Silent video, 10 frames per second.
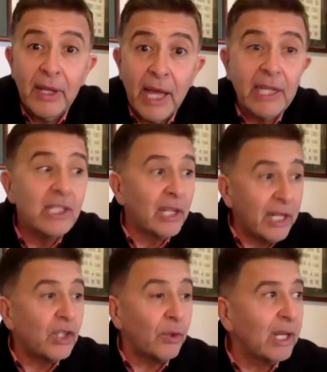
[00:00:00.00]
And it's
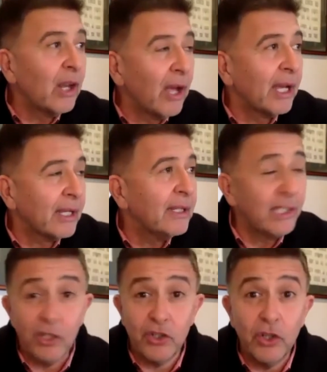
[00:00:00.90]
literally like,
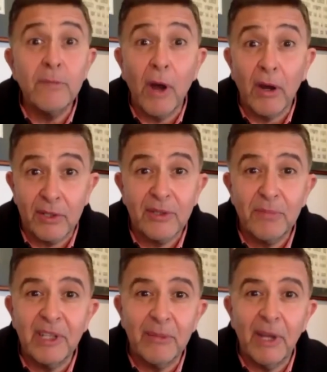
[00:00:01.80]
it's a shoebox,
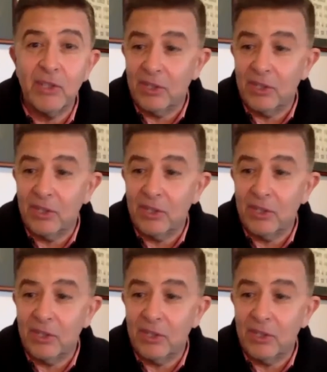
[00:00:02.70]
pretty much.